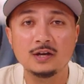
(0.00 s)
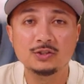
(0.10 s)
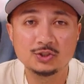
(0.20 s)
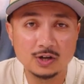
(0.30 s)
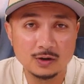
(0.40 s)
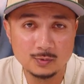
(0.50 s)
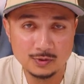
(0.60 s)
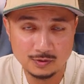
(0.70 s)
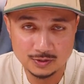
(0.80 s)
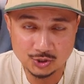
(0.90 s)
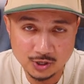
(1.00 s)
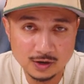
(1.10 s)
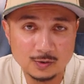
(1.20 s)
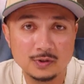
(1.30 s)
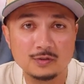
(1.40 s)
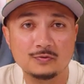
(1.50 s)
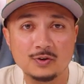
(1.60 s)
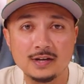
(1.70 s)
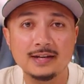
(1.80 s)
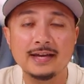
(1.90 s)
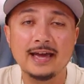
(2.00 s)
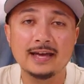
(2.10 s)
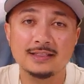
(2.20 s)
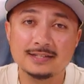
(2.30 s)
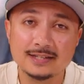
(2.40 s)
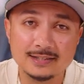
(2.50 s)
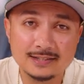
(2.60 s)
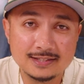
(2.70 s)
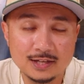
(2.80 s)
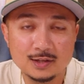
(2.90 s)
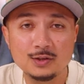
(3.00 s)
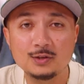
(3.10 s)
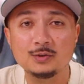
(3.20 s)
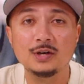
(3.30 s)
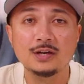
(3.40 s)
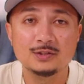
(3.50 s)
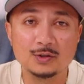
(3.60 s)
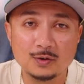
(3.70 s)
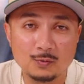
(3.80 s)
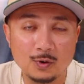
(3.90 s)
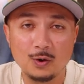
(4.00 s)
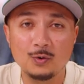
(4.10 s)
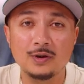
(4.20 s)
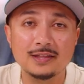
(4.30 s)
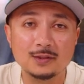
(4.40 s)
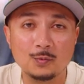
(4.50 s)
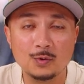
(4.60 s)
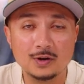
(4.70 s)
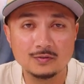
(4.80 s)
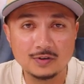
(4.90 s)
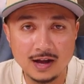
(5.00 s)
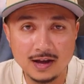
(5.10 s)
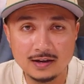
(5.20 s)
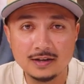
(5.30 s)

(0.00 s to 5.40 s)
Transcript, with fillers: Share it with, share it with a friend, and let's continue to grow in the Word of God